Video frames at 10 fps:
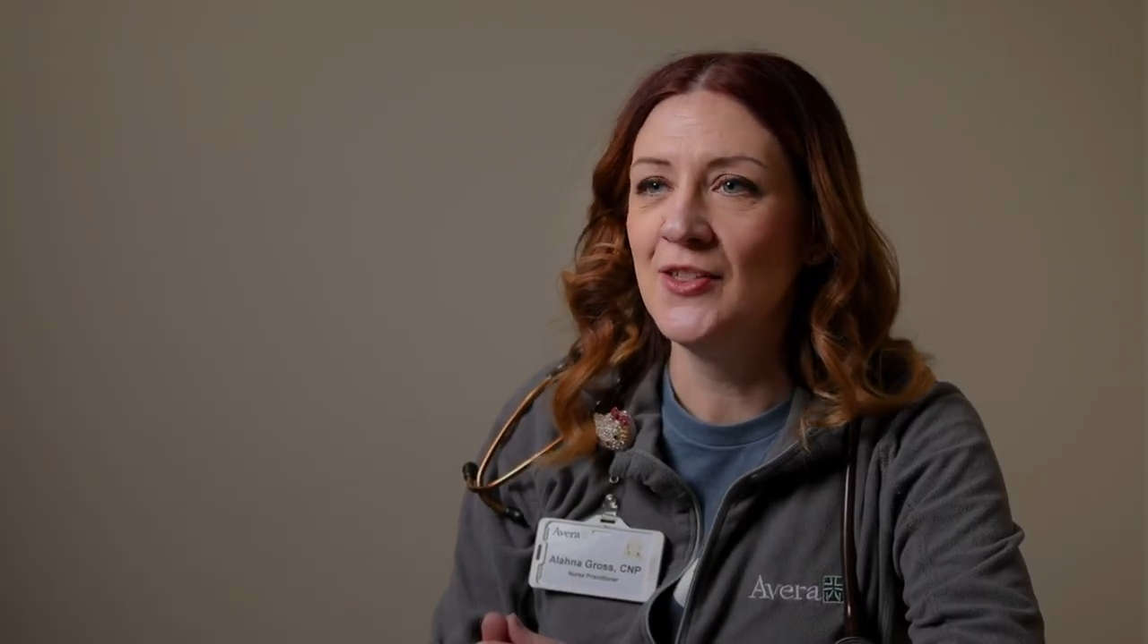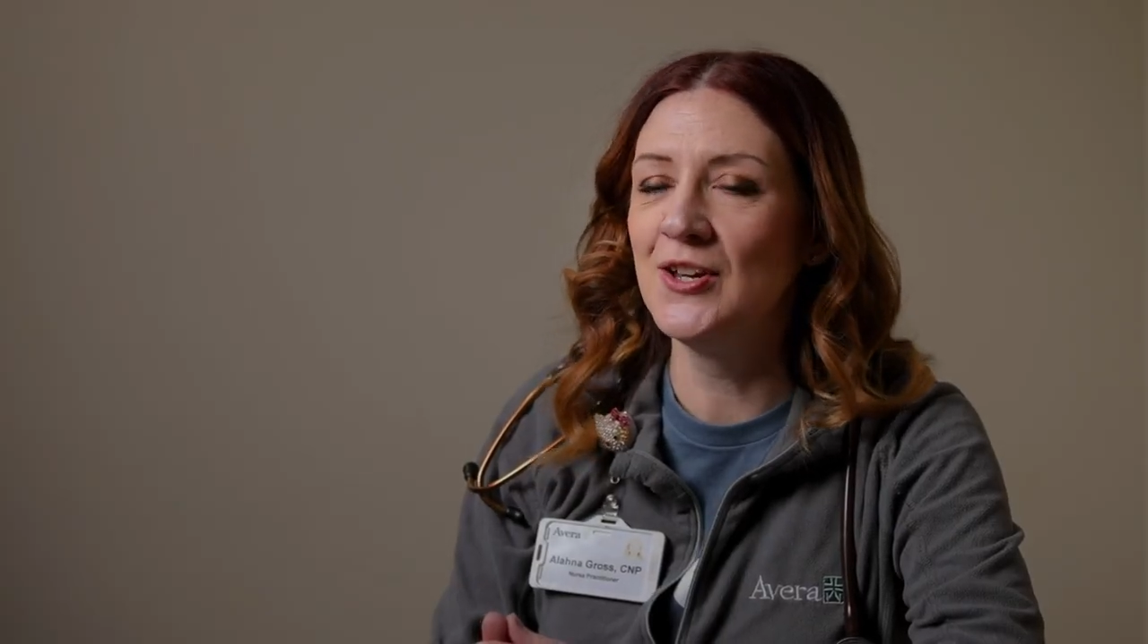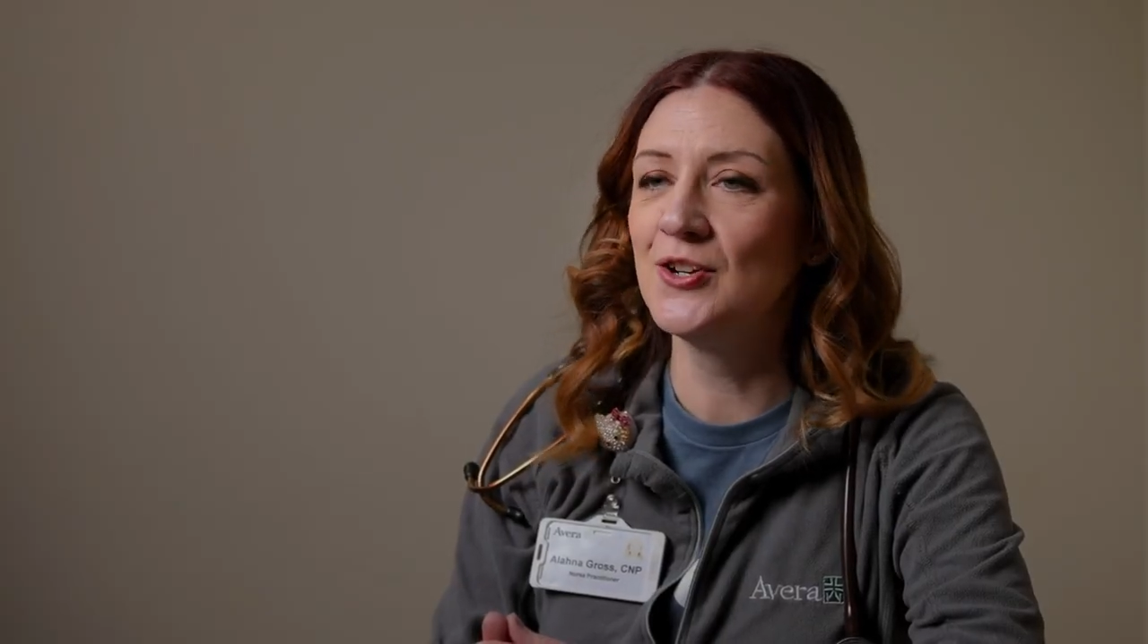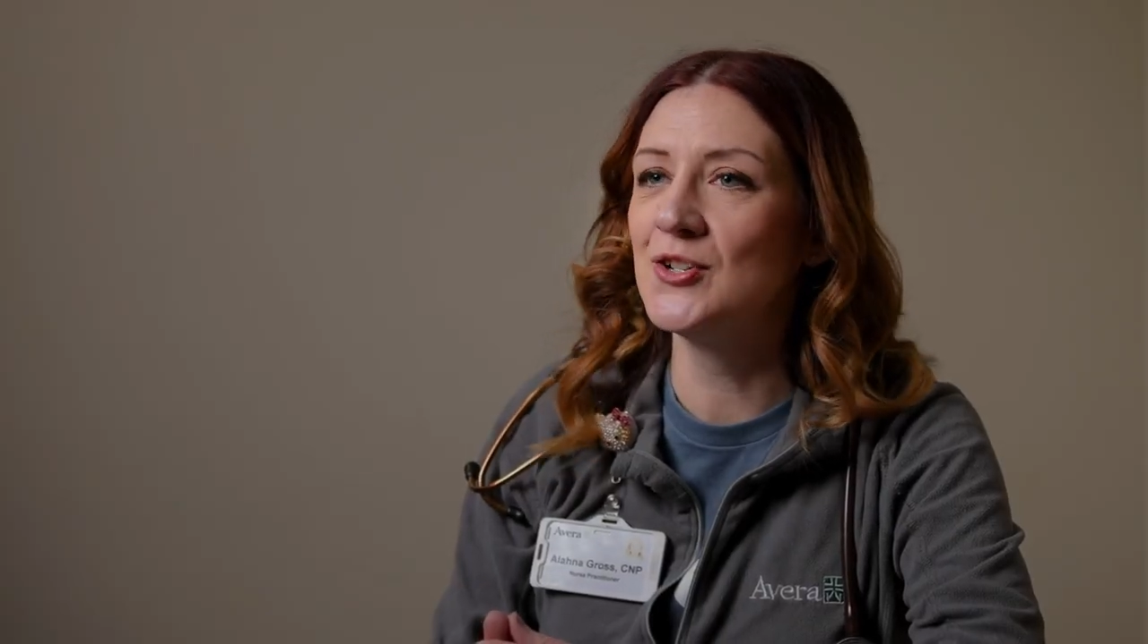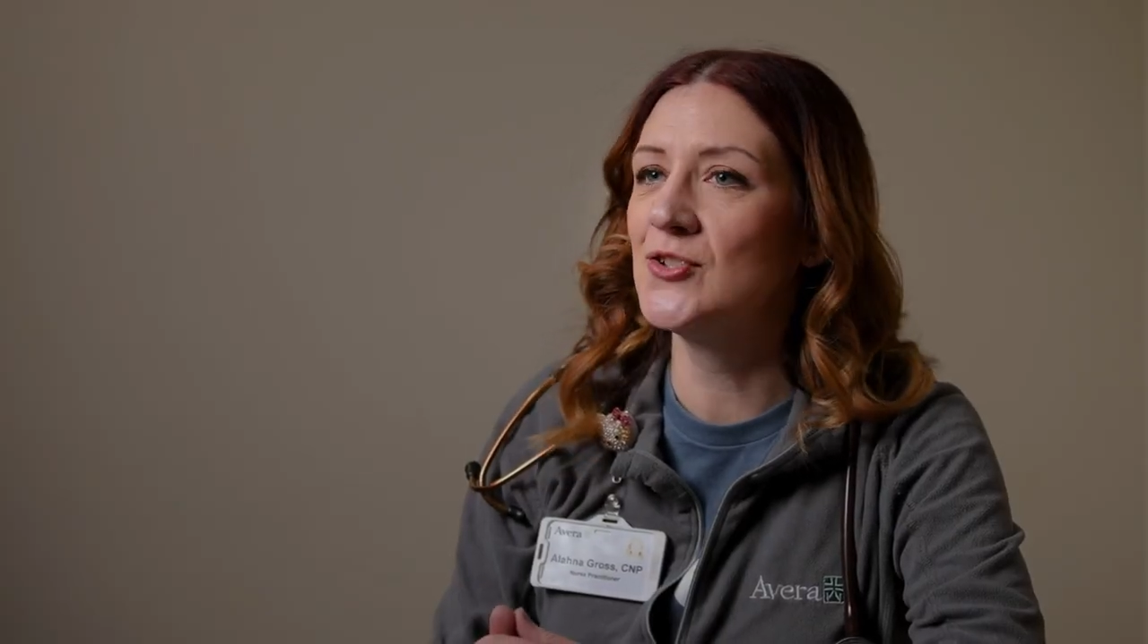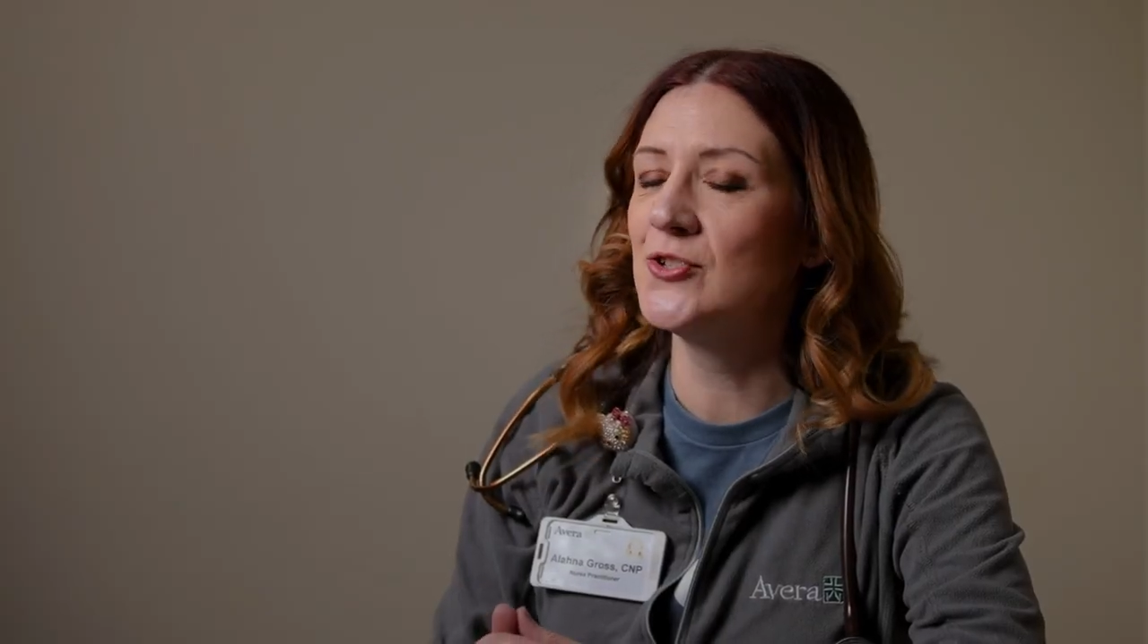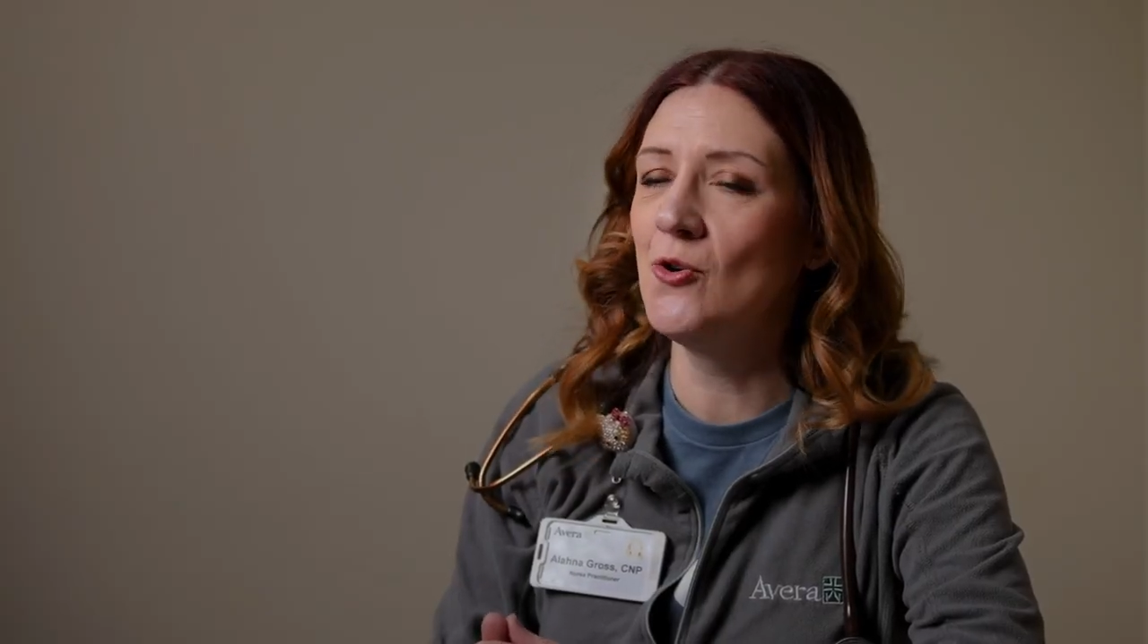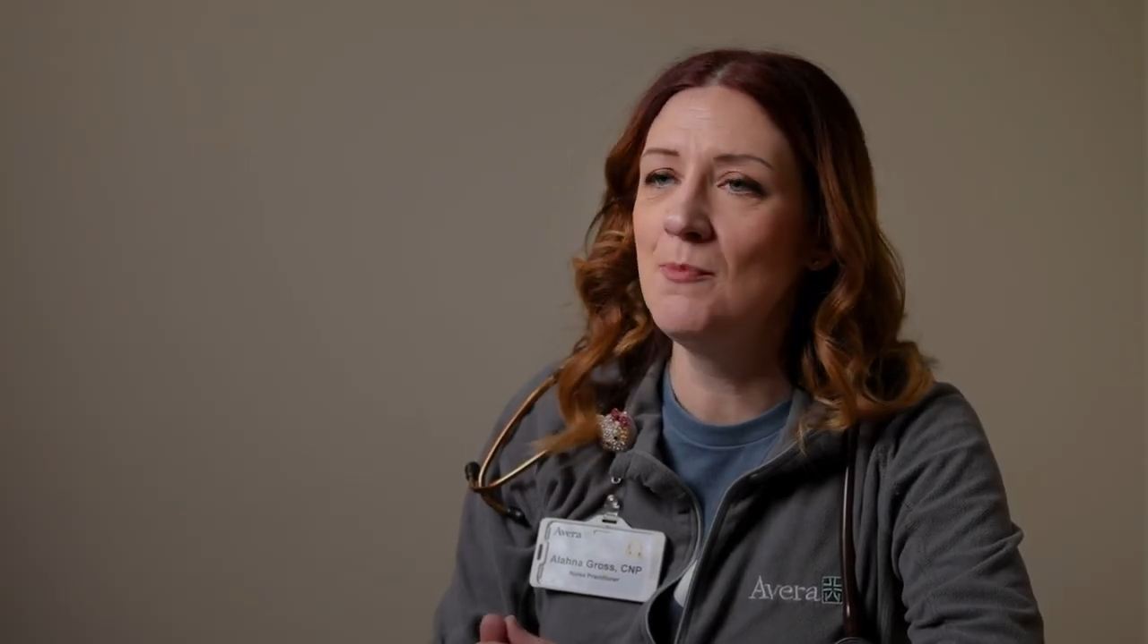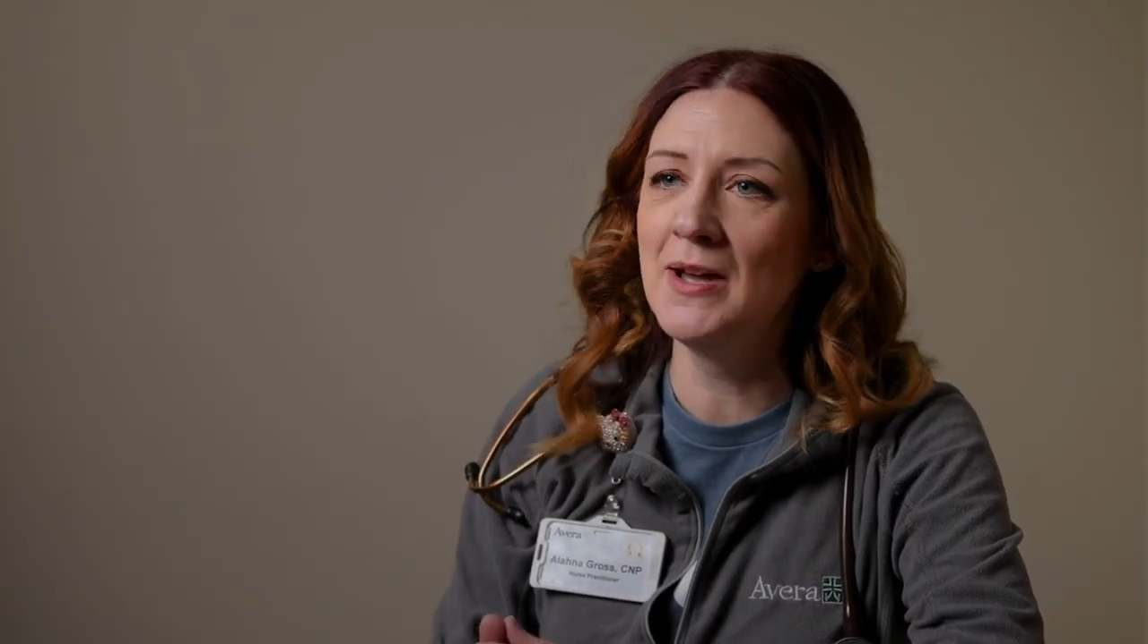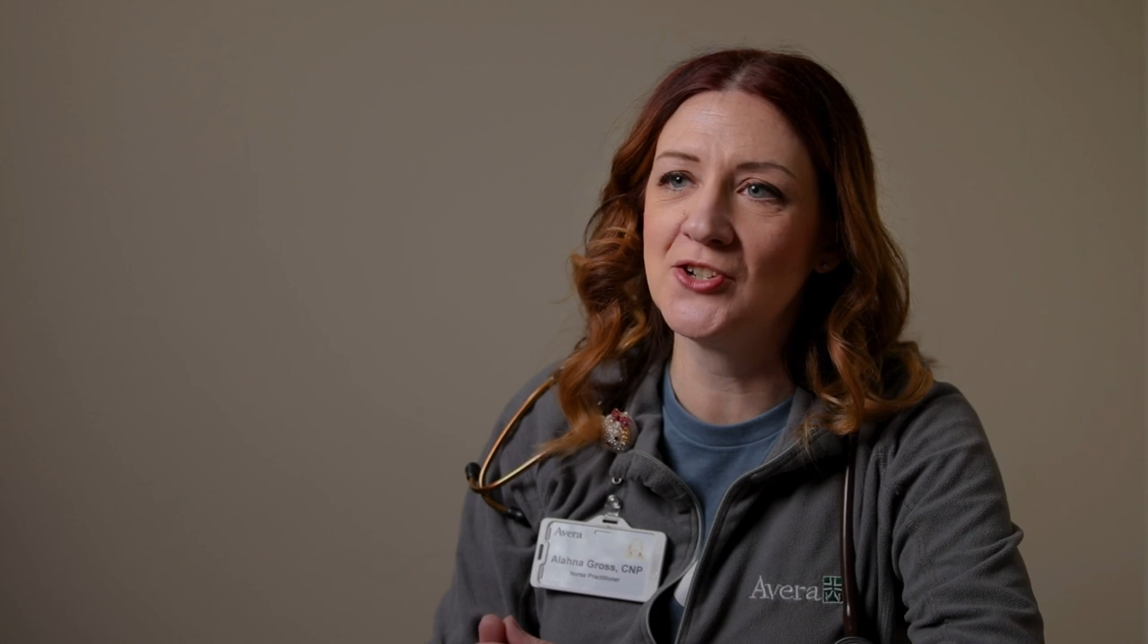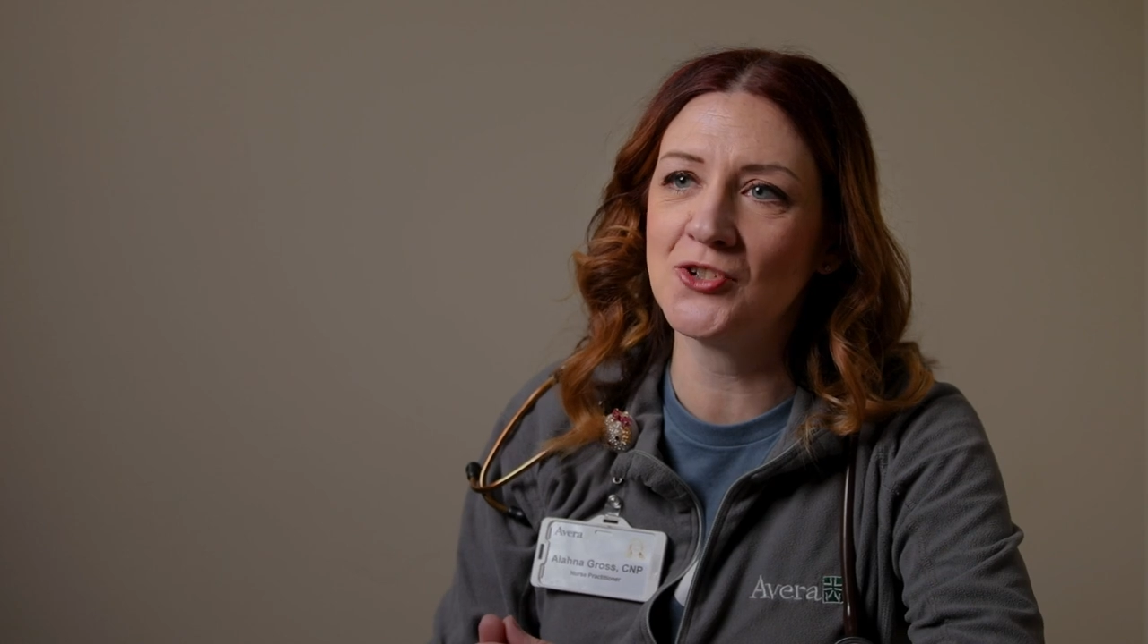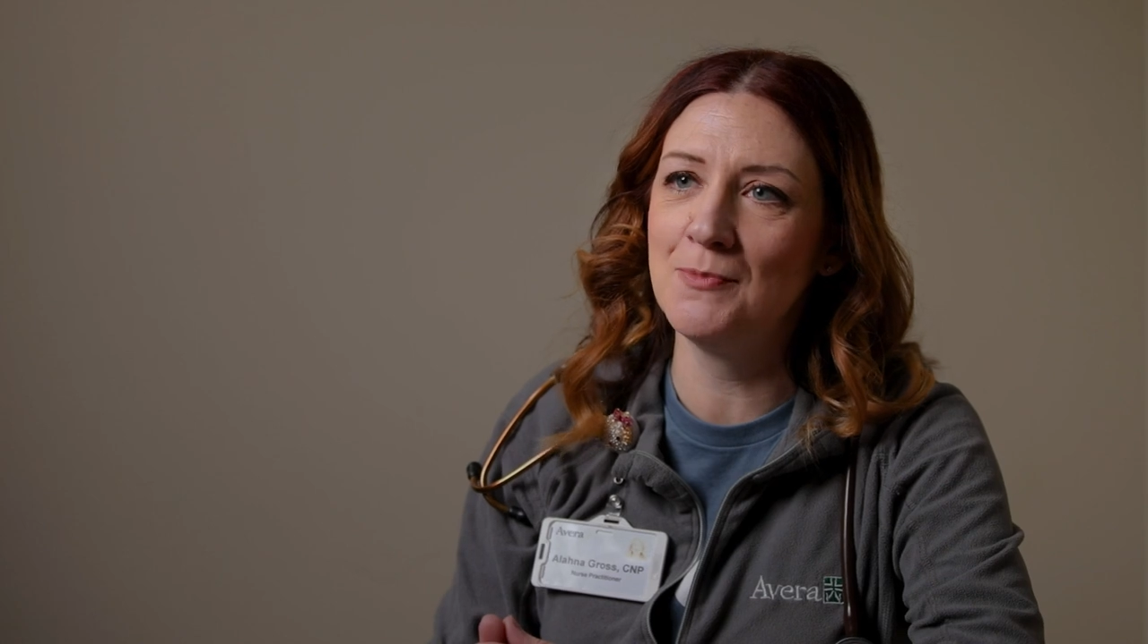There is so much